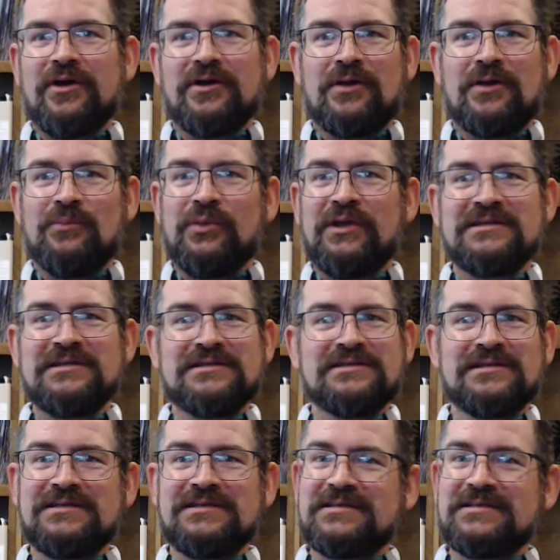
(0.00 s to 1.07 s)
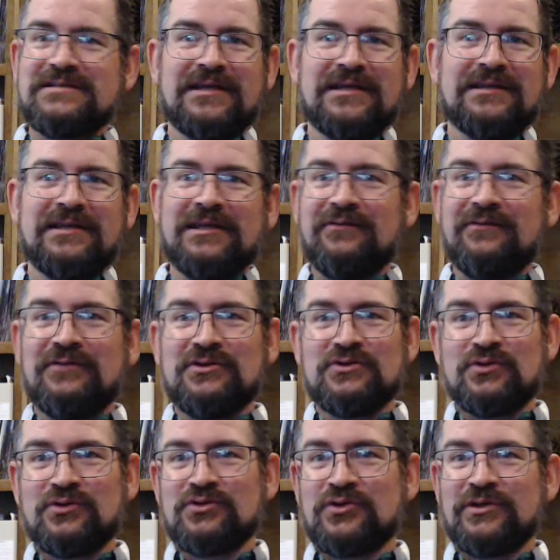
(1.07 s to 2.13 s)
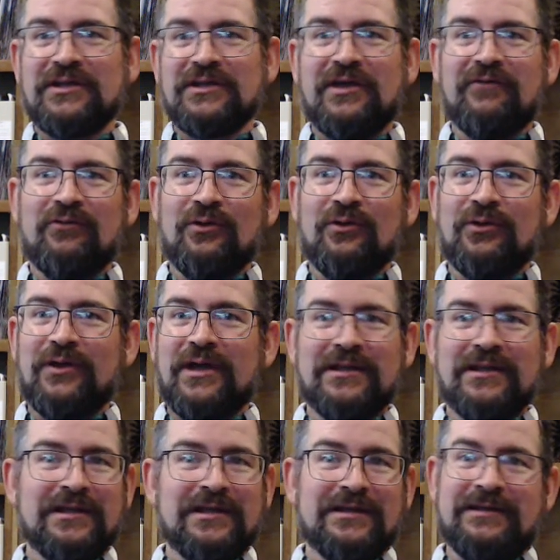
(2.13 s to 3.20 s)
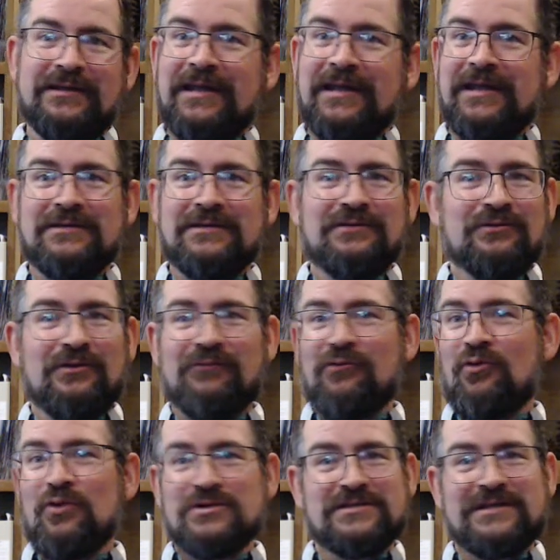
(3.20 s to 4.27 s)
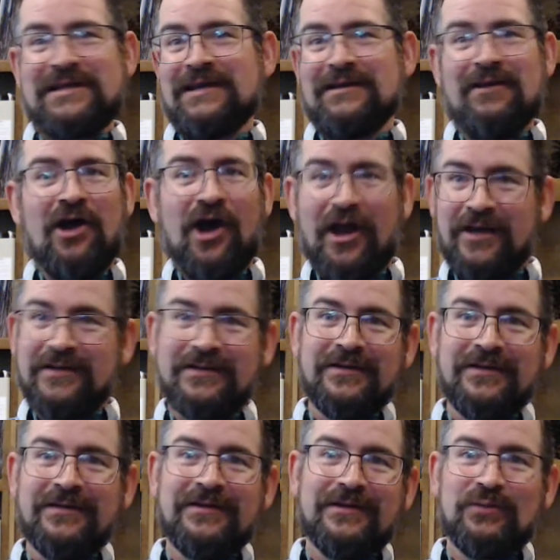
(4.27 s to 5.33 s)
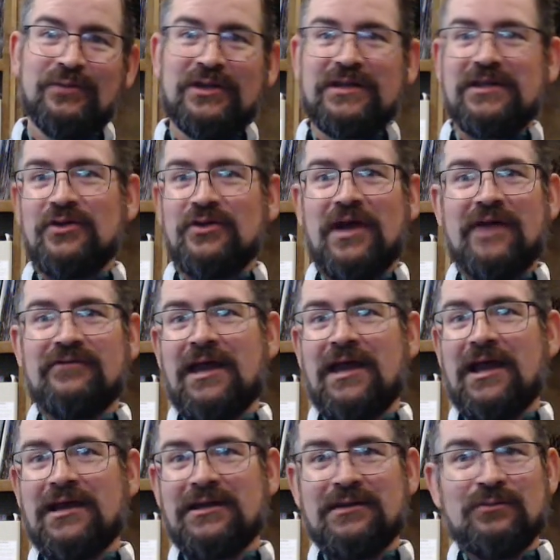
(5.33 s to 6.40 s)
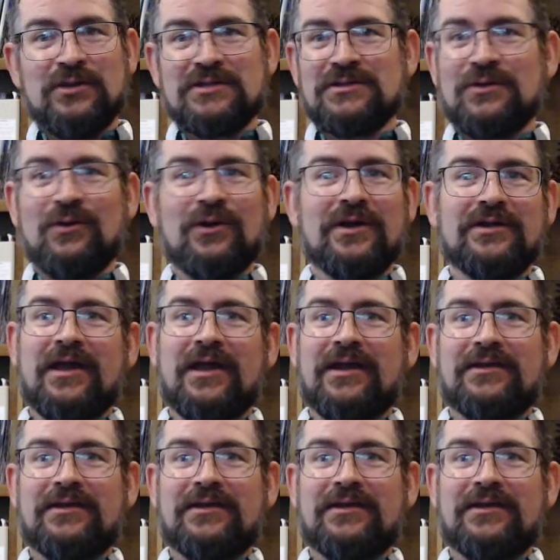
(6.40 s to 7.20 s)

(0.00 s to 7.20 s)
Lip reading: complete census at the individual tree level, and then they of course cannot. But then you have the academics going like,